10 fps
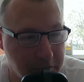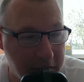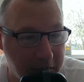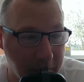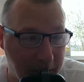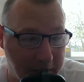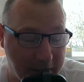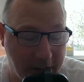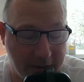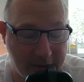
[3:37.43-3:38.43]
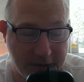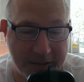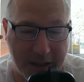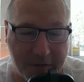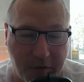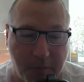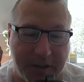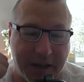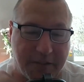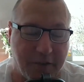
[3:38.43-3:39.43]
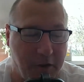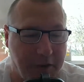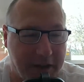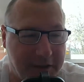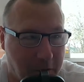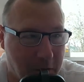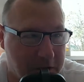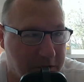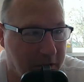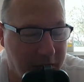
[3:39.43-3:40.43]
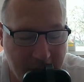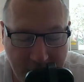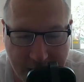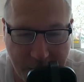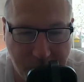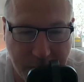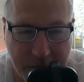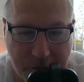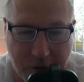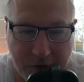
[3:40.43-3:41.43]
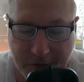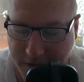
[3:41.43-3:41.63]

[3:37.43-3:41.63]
Brennan make it 6 from 6, though? That's the question. Can Brennan Johnson